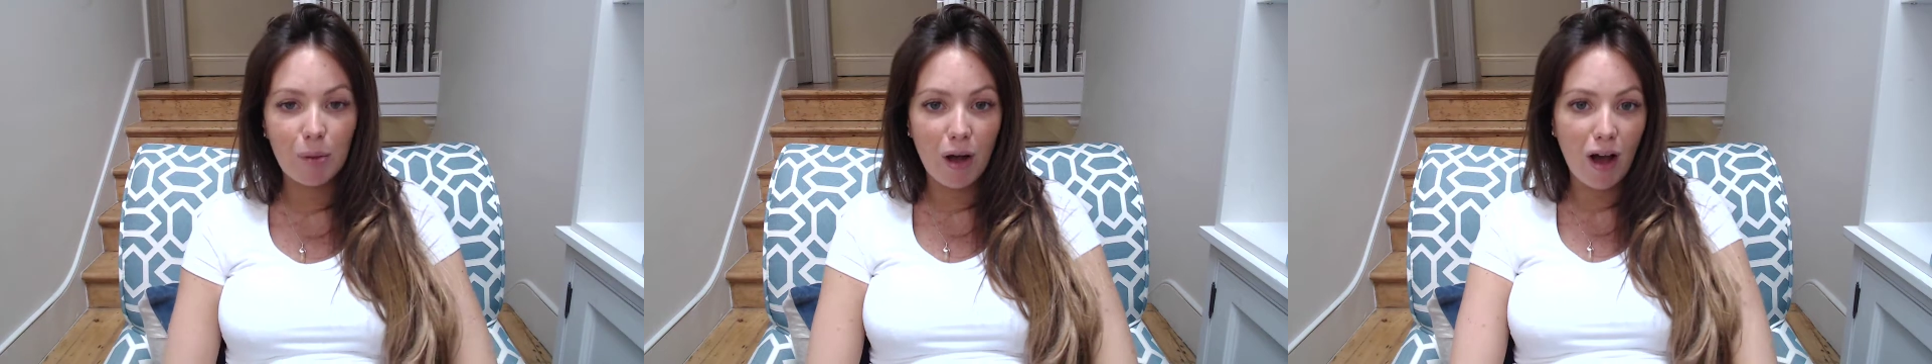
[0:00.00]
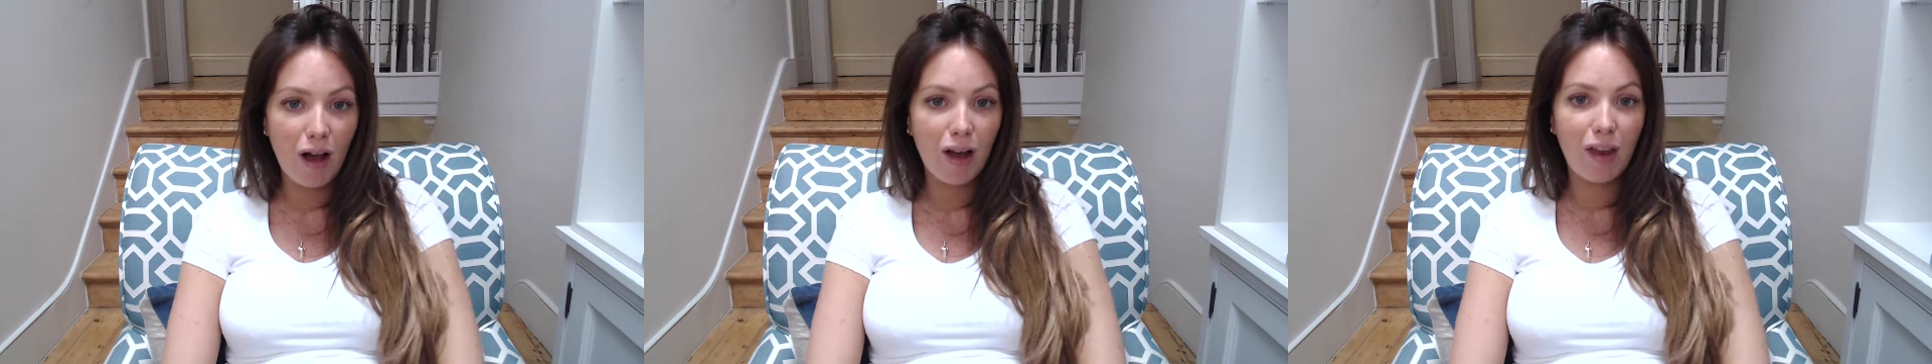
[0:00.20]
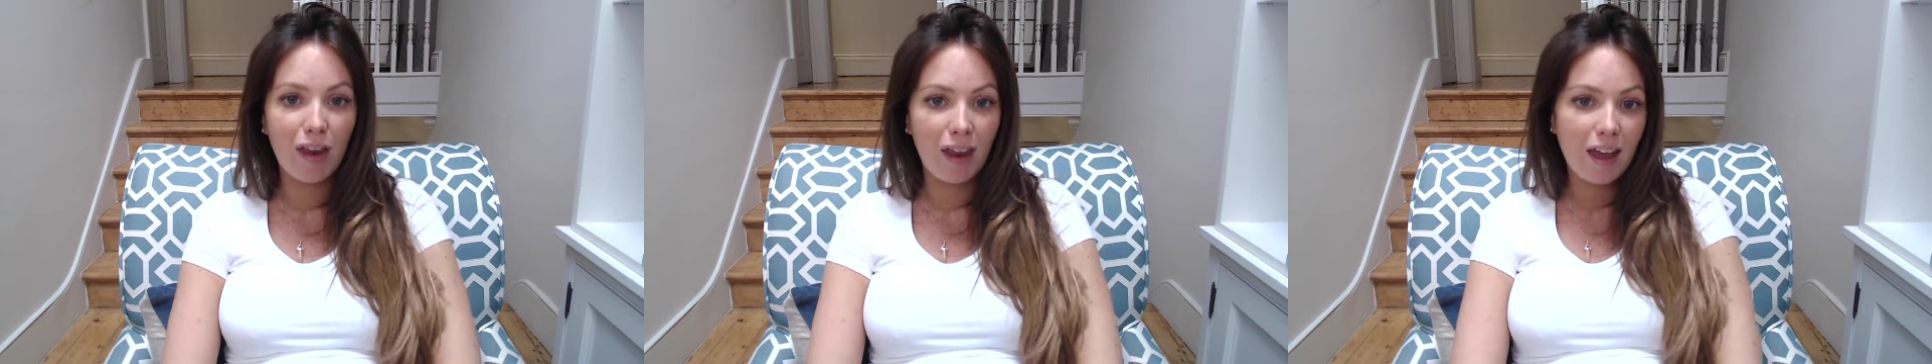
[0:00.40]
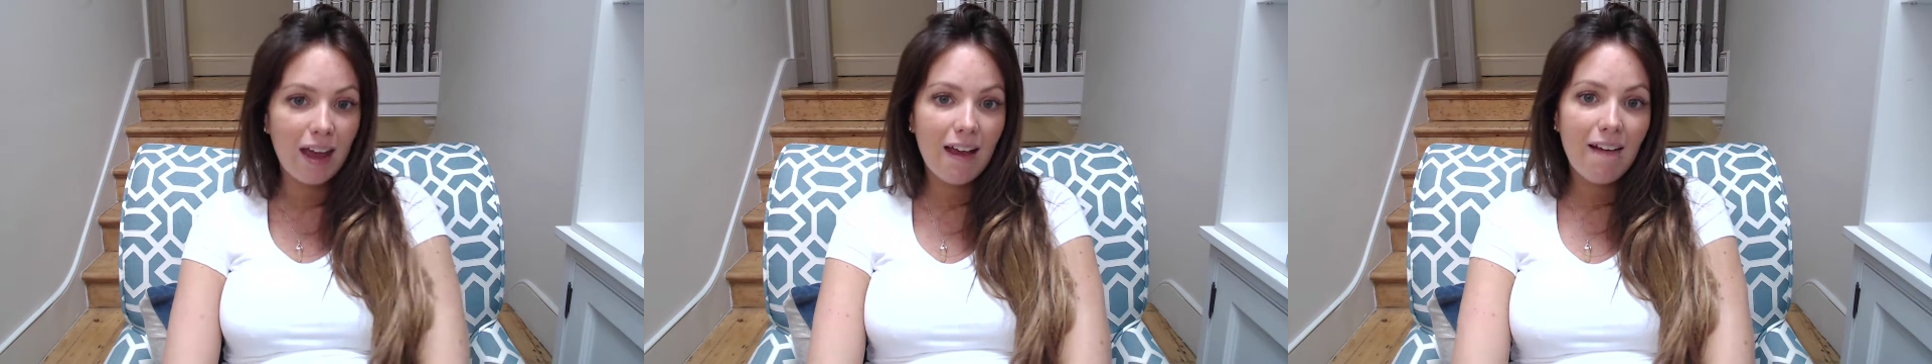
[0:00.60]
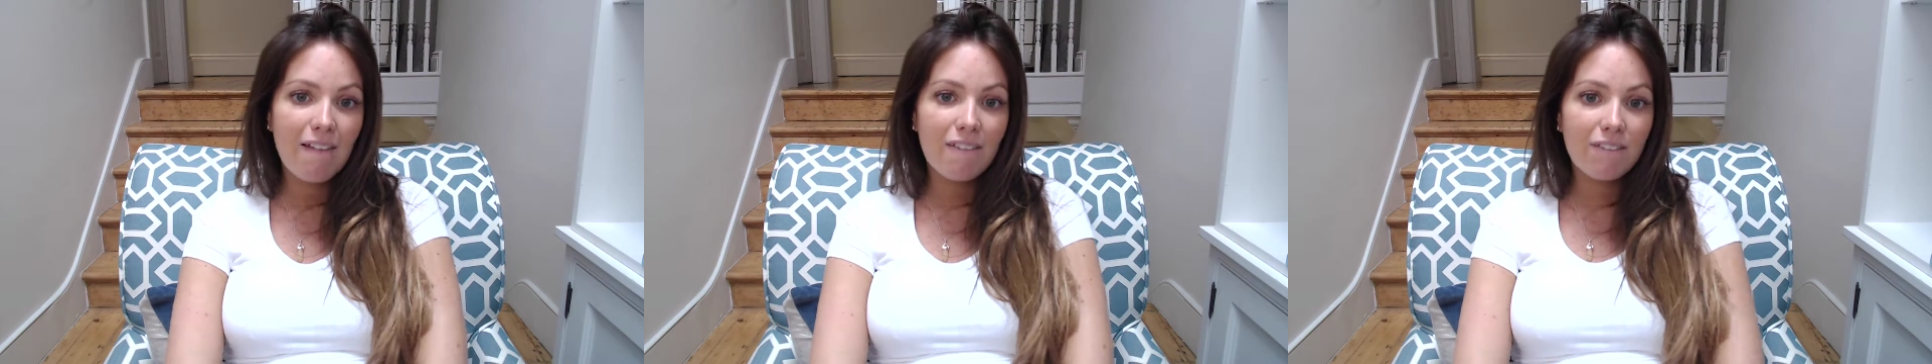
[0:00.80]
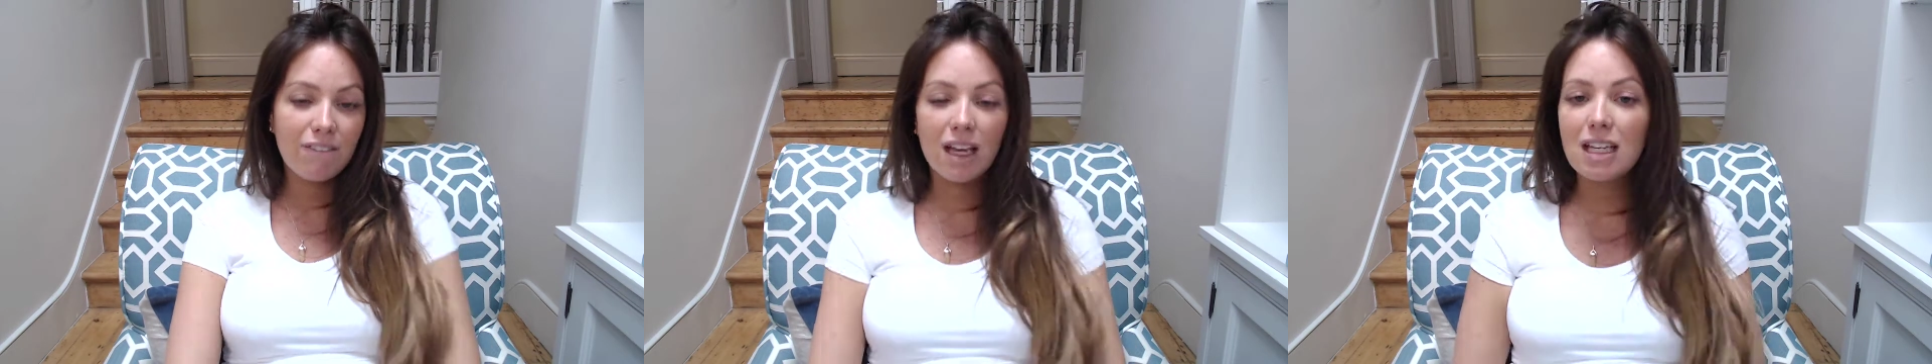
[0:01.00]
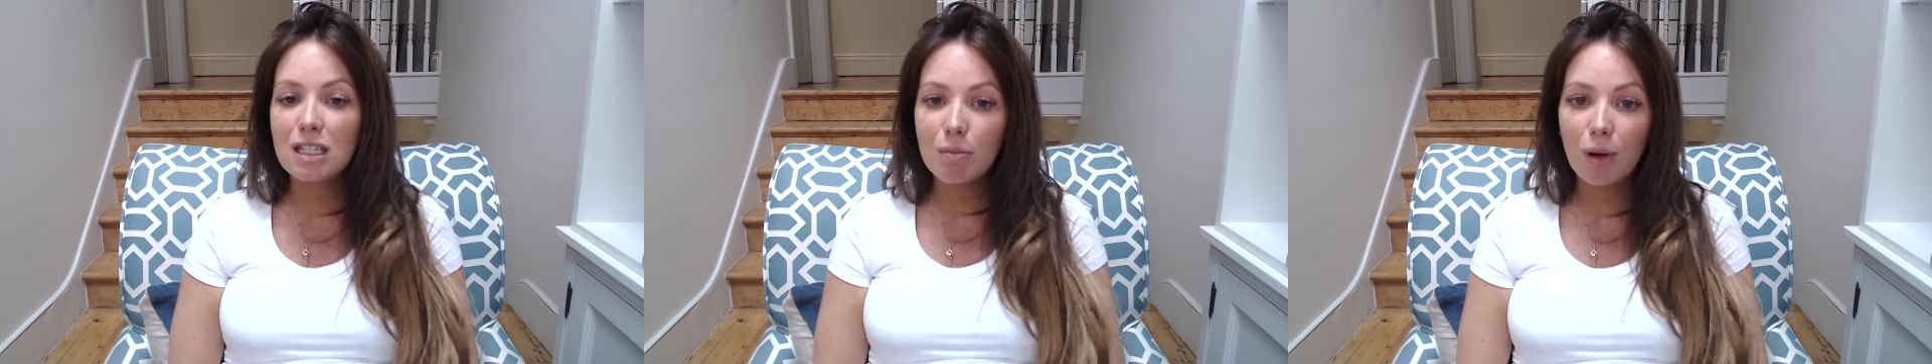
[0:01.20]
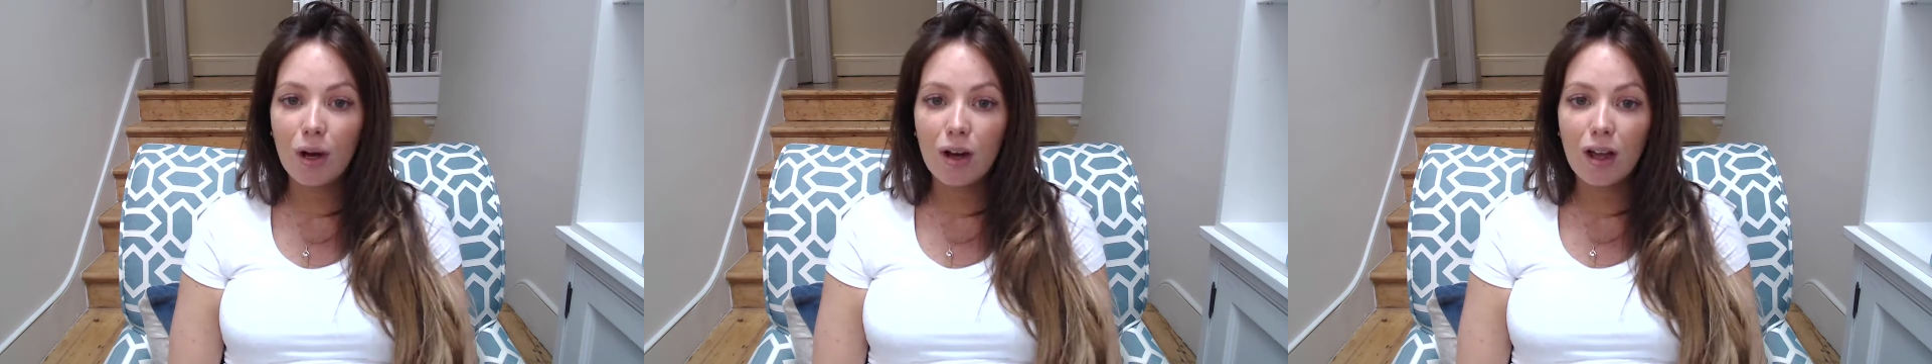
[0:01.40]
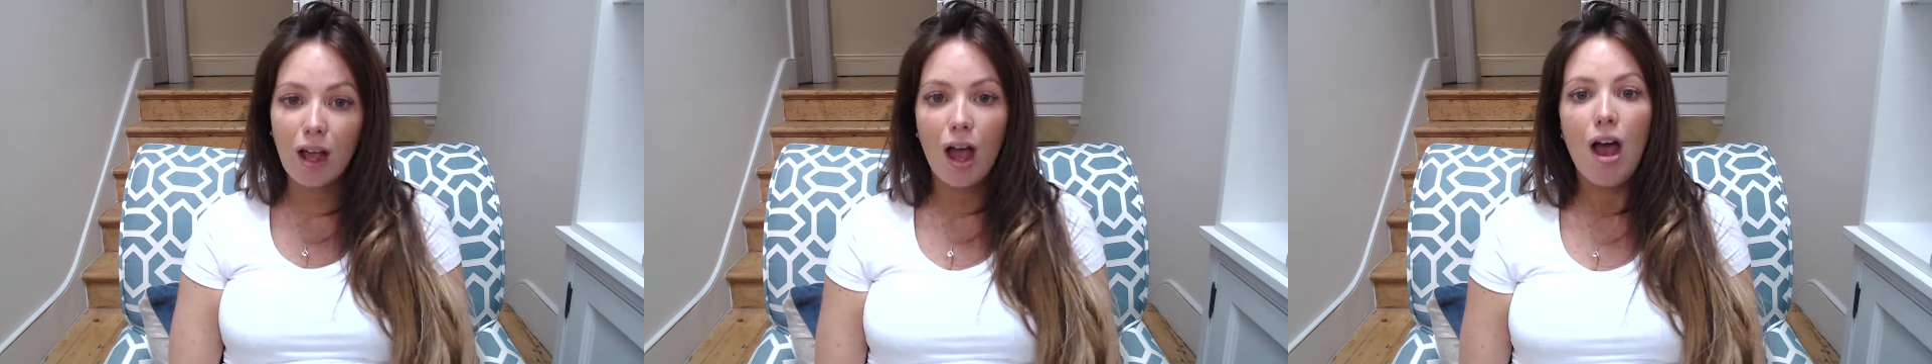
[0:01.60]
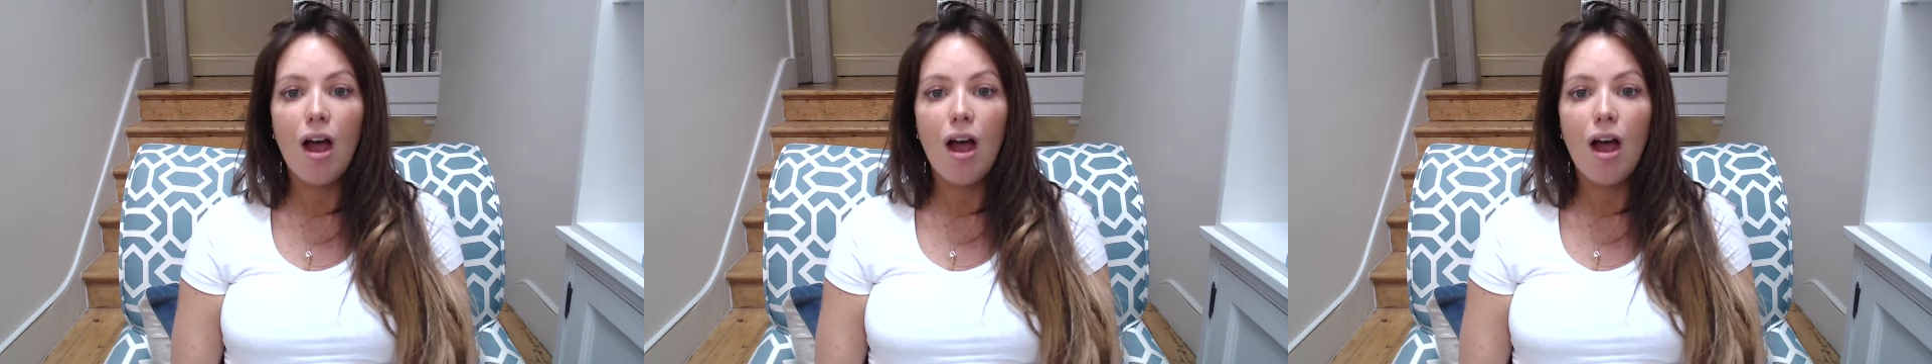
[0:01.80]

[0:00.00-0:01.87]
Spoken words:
on Facebook.